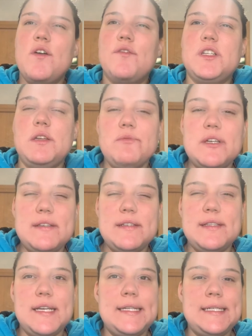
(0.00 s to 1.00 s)
For some
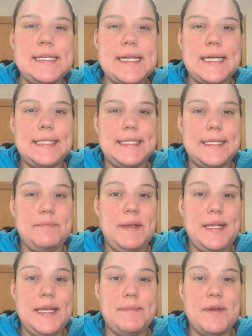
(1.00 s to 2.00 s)
reason, they did not send me
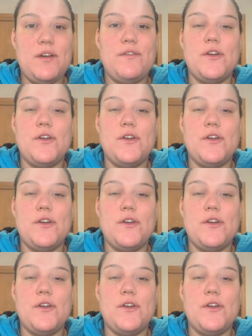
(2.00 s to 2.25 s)
an email